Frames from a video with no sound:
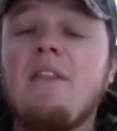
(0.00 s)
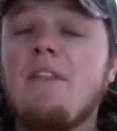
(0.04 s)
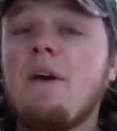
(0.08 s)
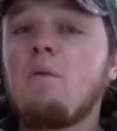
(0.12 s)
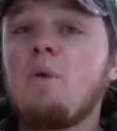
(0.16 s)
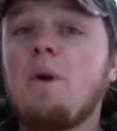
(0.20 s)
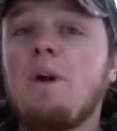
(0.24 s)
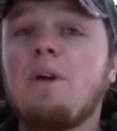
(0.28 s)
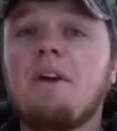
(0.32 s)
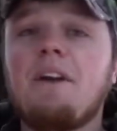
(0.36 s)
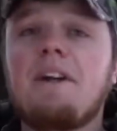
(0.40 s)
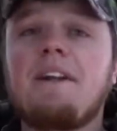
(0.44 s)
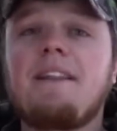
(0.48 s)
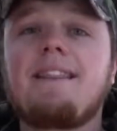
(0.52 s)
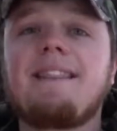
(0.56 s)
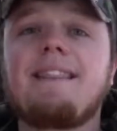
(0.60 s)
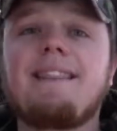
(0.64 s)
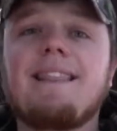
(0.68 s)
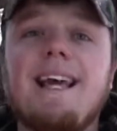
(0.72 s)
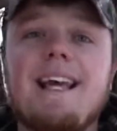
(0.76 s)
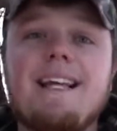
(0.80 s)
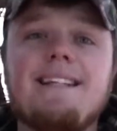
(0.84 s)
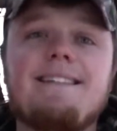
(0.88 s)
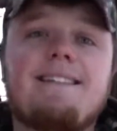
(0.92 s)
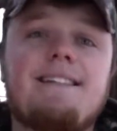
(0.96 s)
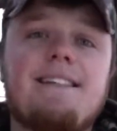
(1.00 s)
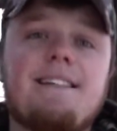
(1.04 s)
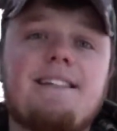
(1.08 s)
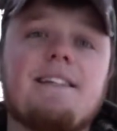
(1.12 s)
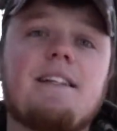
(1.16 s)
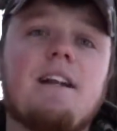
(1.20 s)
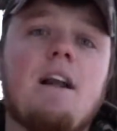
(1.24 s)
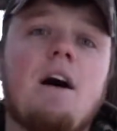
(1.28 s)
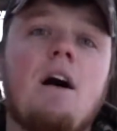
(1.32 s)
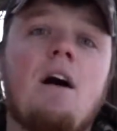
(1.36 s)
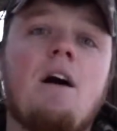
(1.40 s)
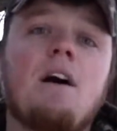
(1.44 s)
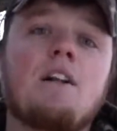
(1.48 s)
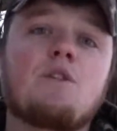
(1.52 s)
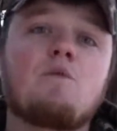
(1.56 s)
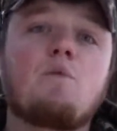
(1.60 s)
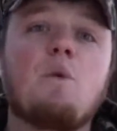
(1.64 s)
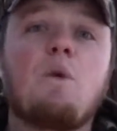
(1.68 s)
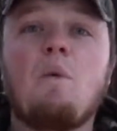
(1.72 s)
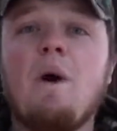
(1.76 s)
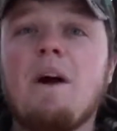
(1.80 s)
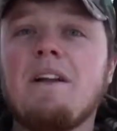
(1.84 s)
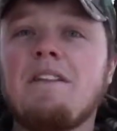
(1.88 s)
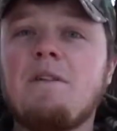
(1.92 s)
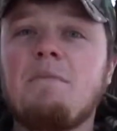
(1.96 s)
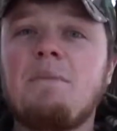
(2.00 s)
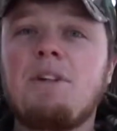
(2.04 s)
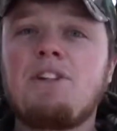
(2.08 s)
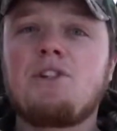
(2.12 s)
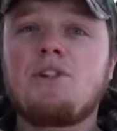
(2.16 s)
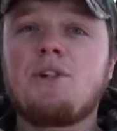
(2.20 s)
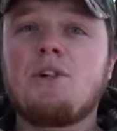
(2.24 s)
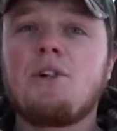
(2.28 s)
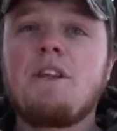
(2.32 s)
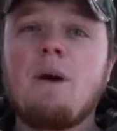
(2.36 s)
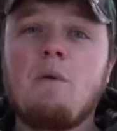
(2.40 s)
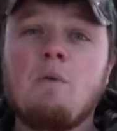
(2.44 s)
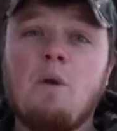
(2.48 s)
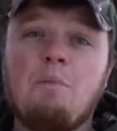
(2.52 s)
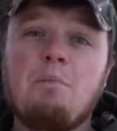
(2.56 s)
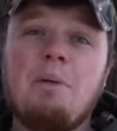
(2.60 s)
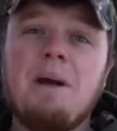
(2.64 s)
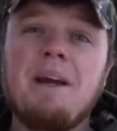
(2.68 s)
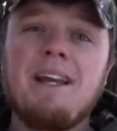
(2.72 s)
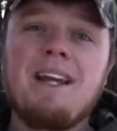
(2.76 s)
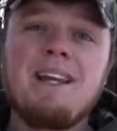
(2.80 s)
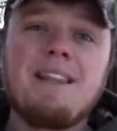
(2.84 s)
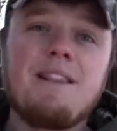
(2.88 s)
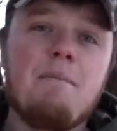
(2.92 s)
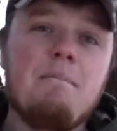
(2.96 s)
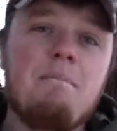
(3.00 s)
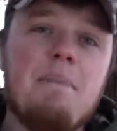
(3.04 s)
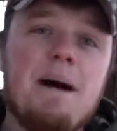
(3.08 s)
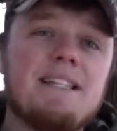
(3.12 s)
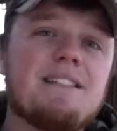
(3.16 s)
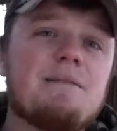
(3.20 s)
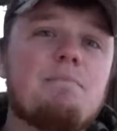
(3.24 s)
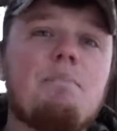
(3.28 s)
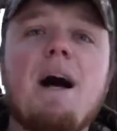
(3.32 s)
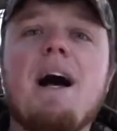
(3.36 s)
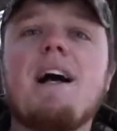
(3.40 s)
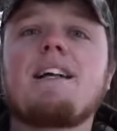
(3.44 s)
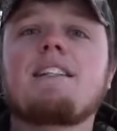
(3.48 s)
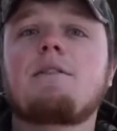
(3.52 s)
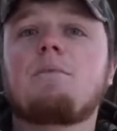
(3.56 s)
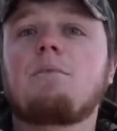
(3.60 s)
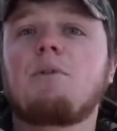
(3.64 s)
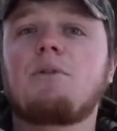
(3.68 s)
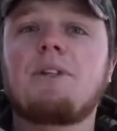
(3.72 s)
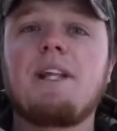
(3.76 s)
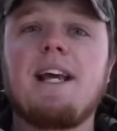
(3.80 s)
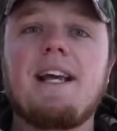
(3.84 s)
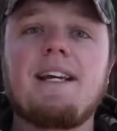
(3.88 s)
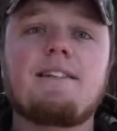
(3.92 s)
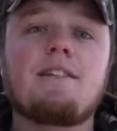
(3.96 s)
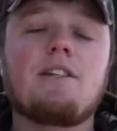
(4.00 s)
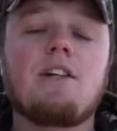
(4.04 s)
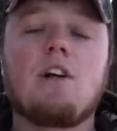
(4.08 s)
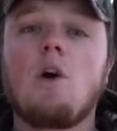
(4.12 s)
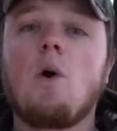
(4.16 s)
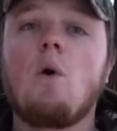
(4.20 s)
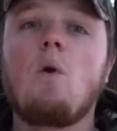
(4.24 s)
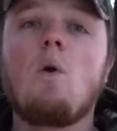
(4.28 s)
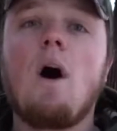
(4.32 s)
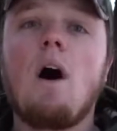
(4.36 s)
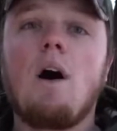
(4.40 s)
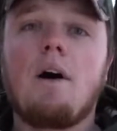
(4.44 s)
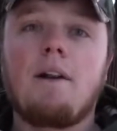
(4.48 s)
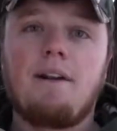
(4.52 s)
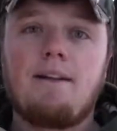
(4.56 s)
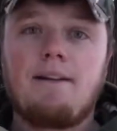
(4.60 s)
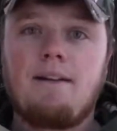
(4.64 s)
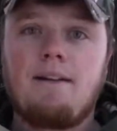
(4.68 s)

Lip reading: that we are in late season hunts, we want to be sure that we're picking the best possible days to go hunt.